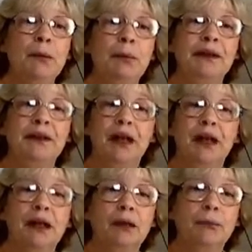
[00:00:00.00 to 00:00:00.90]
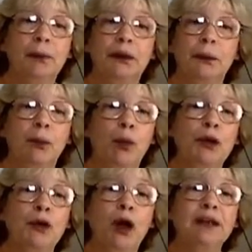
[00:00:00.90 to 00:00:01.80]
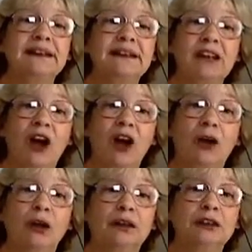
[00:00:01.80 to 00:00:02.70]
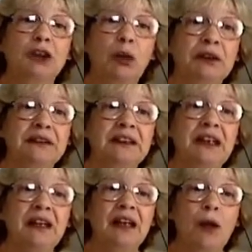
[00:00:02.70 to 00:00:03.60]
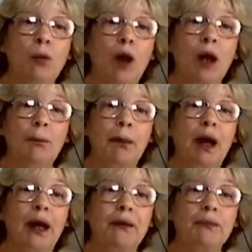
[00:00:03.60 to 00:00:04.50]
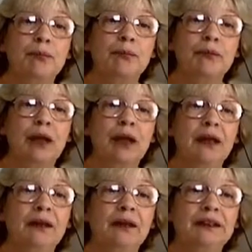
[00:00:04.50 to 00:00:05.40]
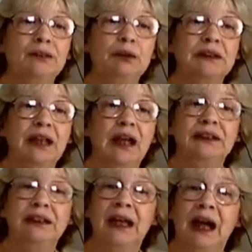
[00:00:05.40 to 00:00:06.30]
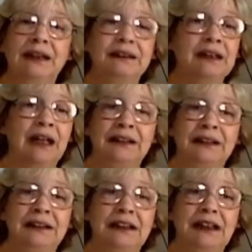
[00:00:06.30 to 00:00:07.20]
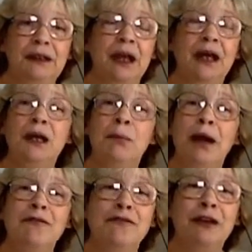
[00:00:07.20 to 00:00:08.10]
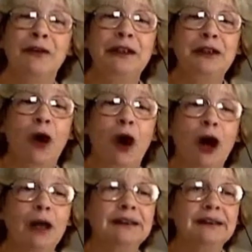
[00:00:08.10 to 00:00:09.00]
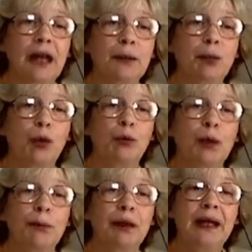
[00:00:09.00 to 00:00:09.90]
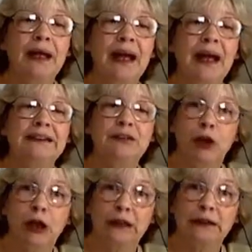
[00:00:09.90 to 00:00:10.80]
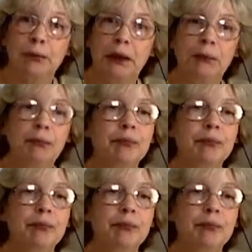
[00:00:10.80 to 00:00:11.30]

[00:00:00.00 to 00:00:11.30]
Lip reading: but the poor dog snarled, showed his teeth, and walked by. This was an unkind cut indeed. "My very dog," sighed poor Rip, "has forgotten me."